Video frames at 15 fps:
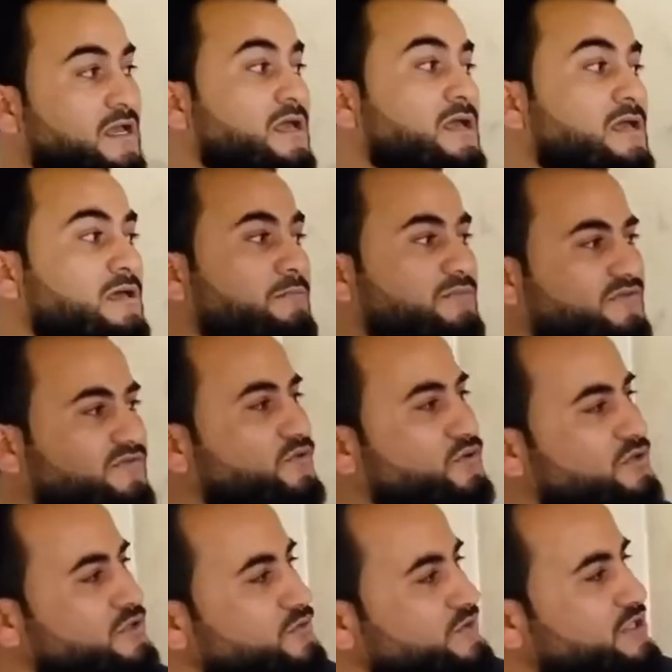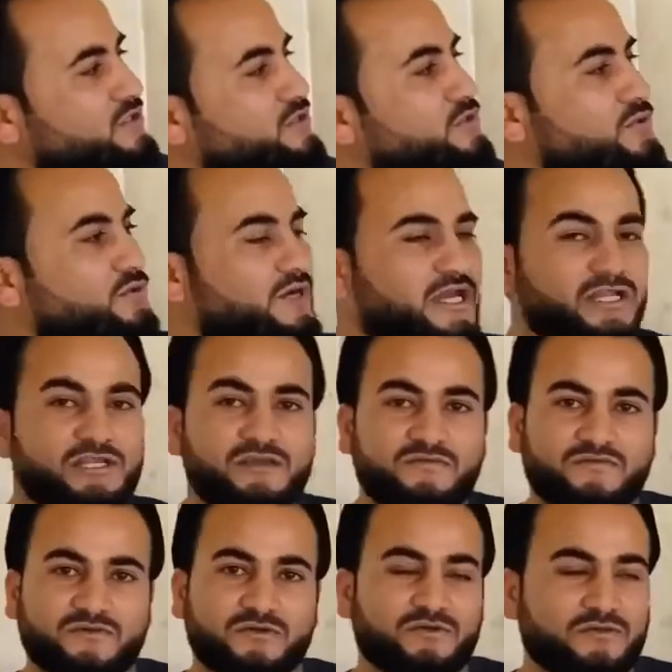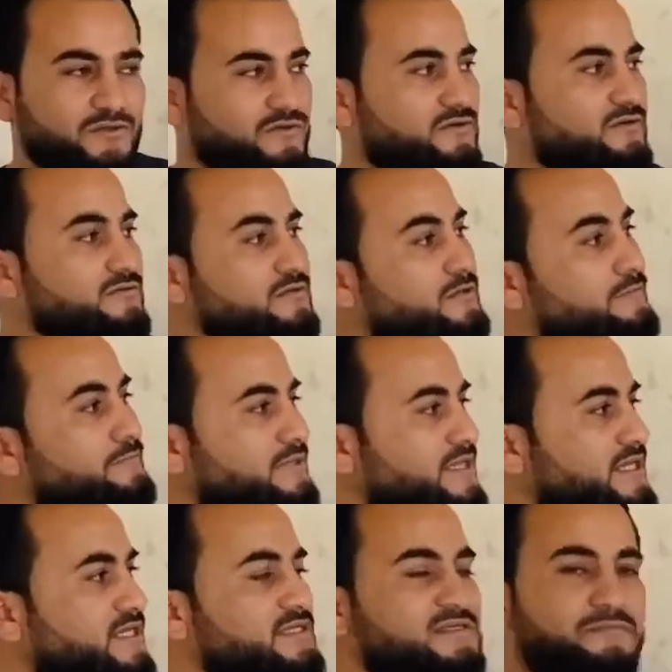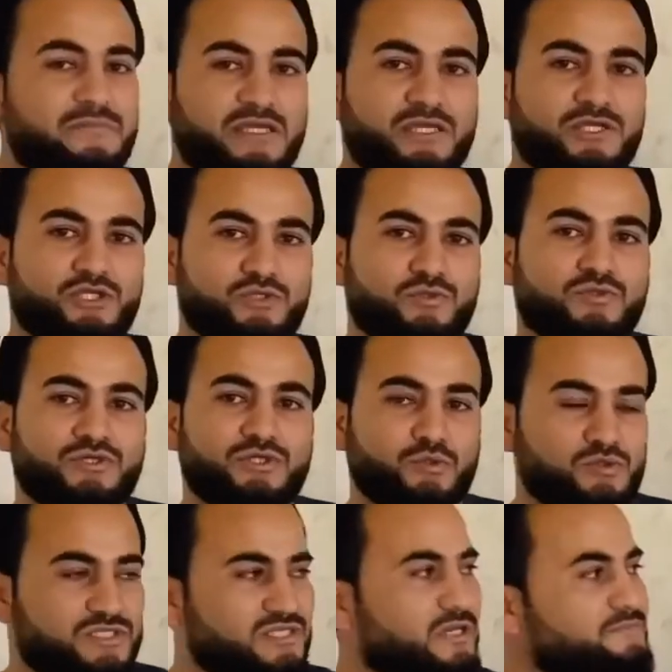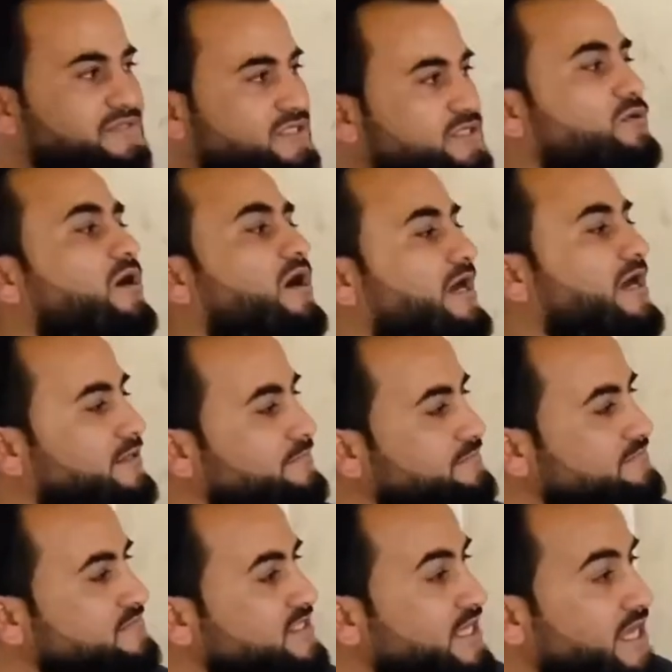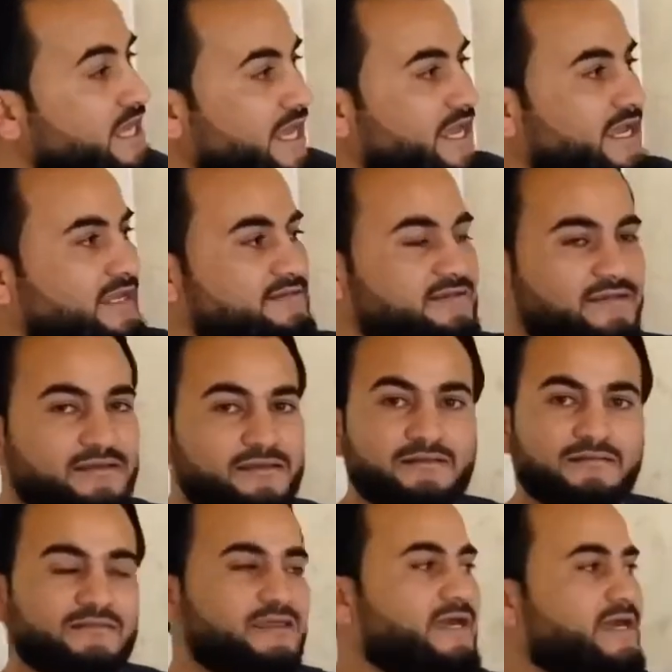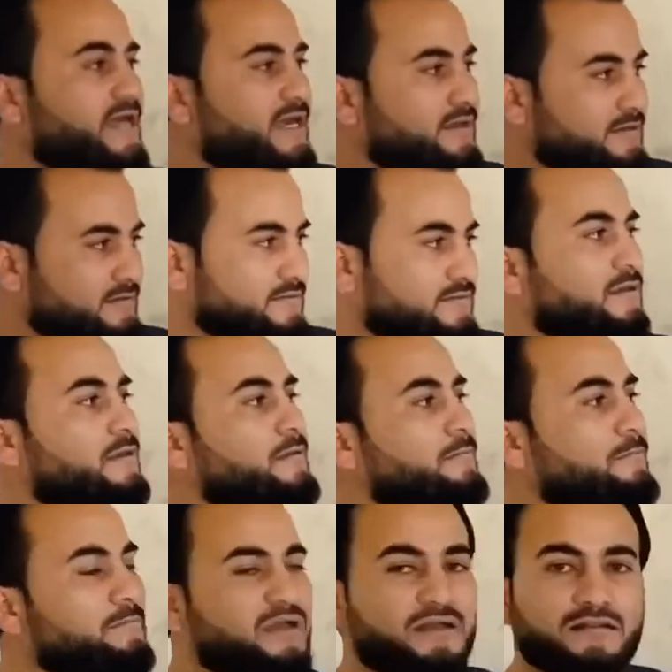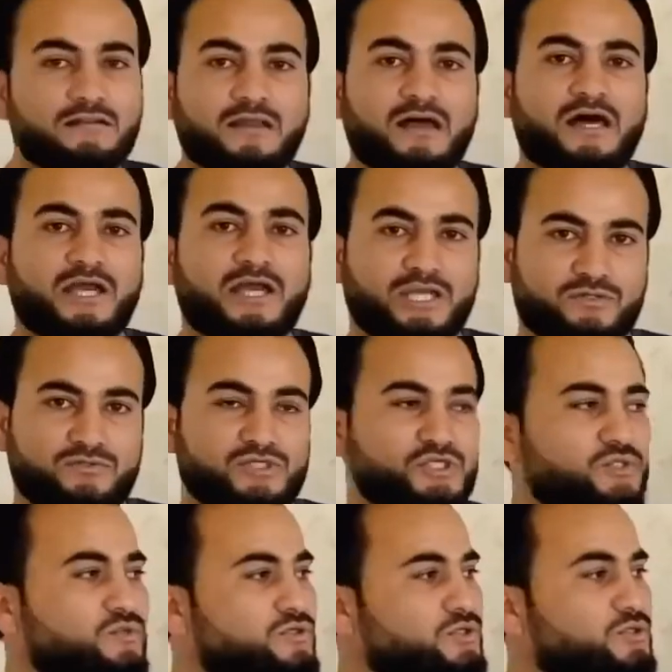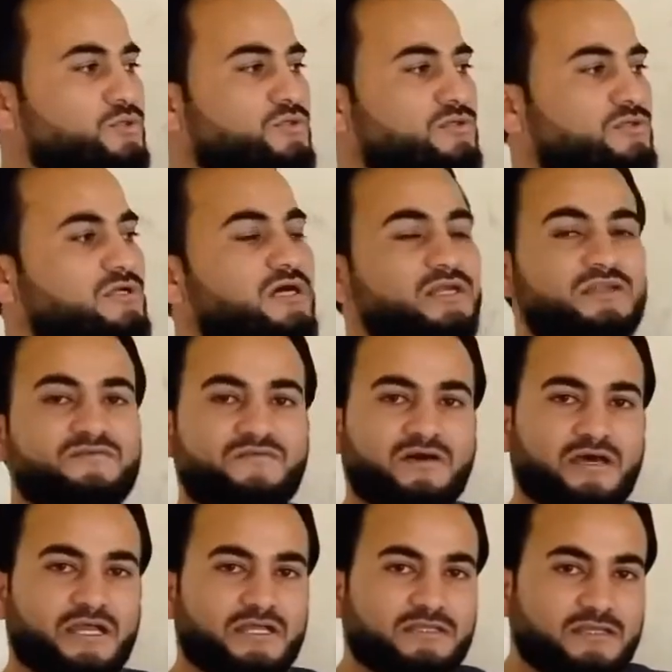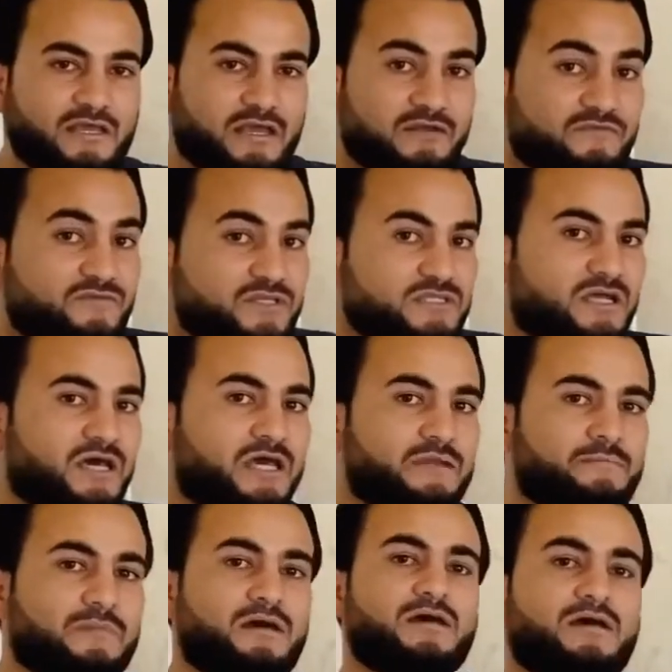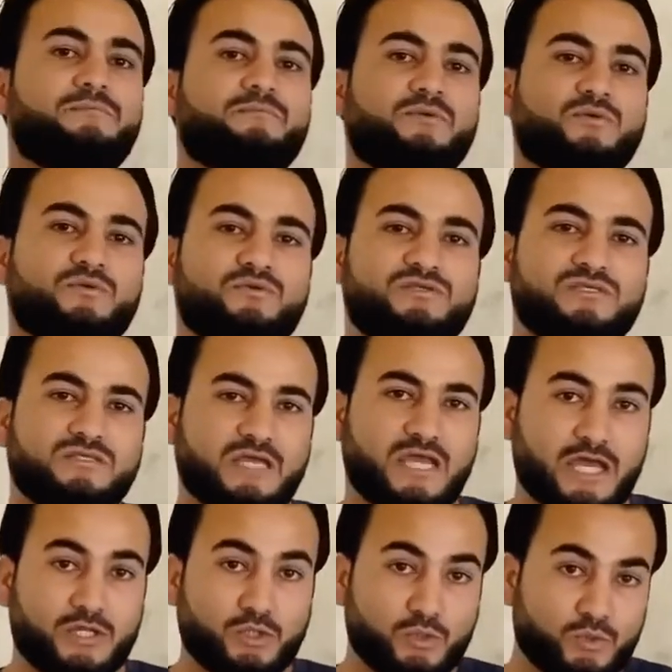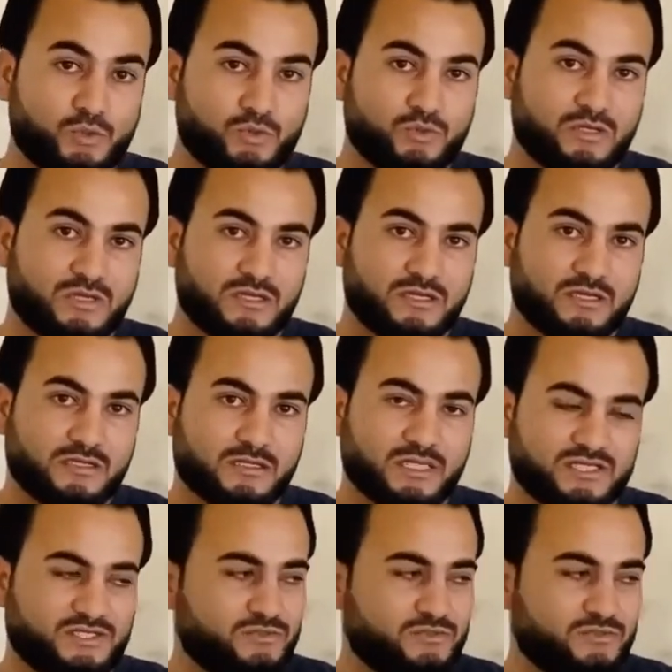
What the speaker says: Before we go any further, please make sure you subscribe and hit that bell icon so you are notified every time I post a new lesson.